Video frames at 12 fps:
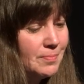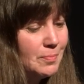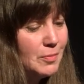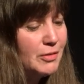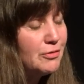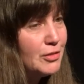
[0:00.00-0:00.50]

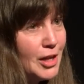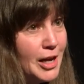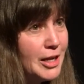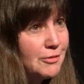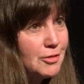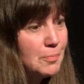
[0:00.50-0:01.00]
but
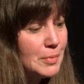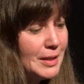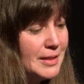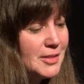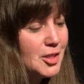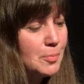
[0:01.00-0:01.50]
flying from
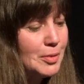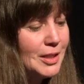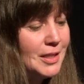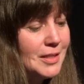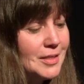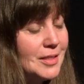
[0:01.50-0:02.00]
place to
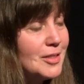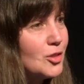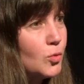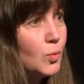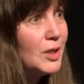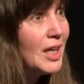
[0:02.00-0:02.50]
place is a
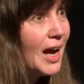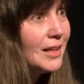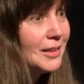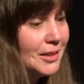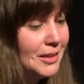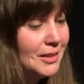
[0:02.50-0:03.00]

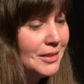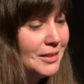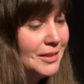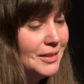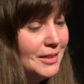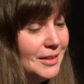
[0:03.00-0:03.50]
reality,
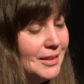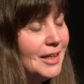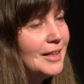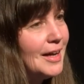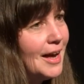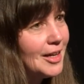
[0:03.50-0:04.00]

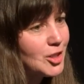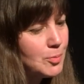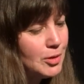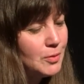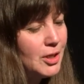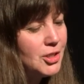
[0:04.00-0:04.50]
and
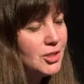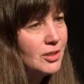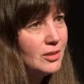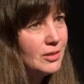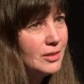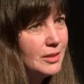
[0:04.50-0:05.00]

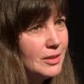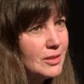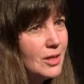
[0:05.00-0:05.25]
exploration is